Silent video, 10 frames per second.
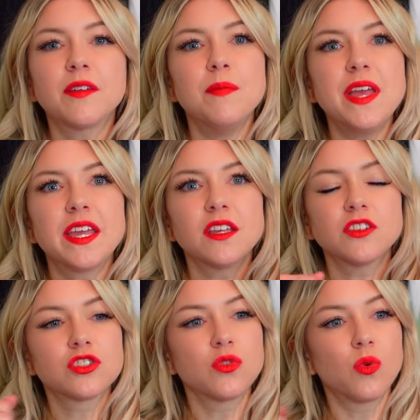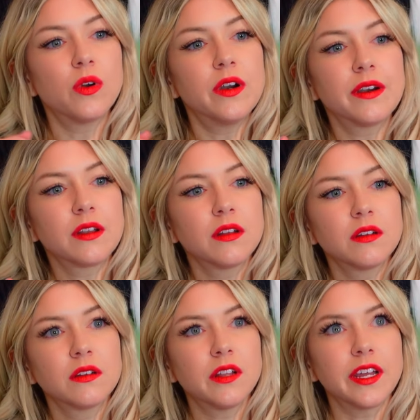making a sword. Yeah.
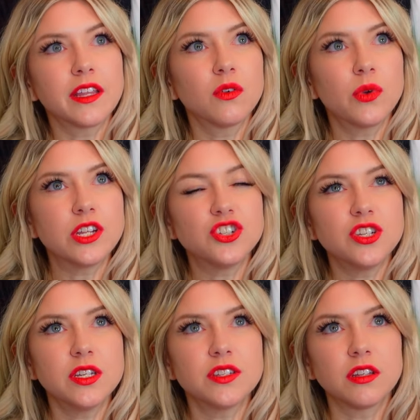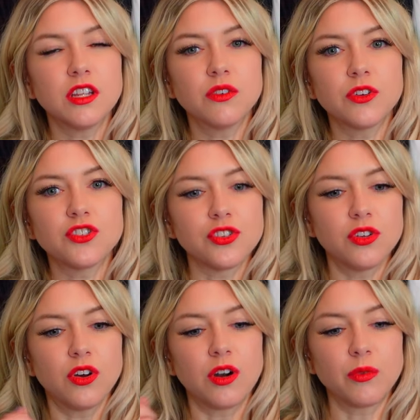Like the way she is in the
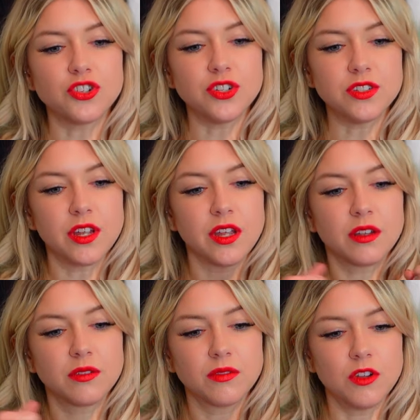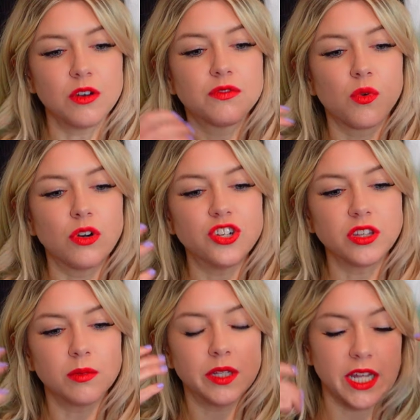original art, where she's like you know
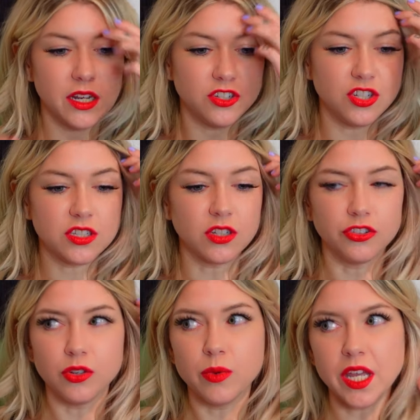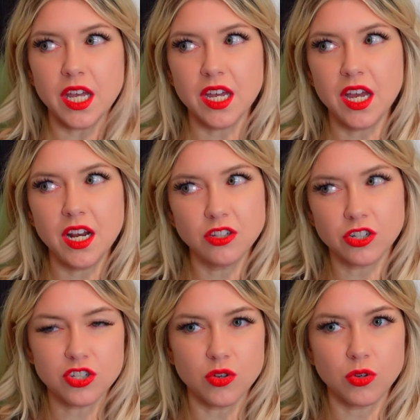forging the blade, and she's the colors are so it, pretty and it on
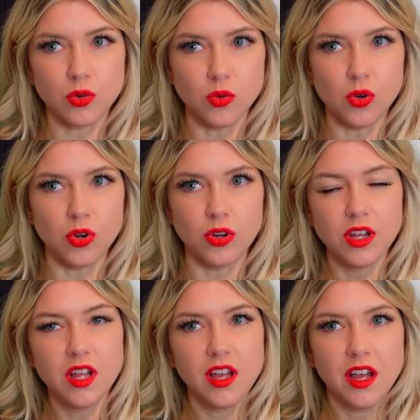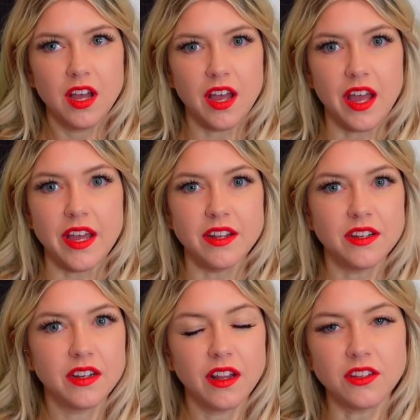looks it. So cool. I really like that and
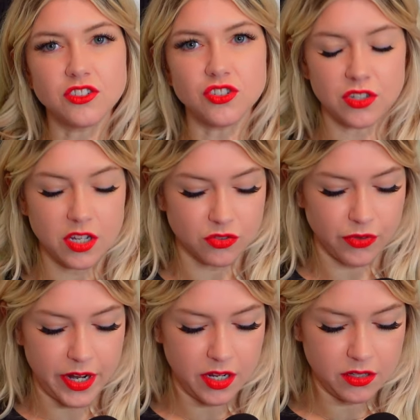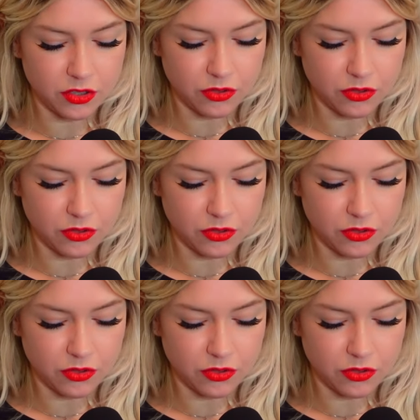one. It's just it's great. It's a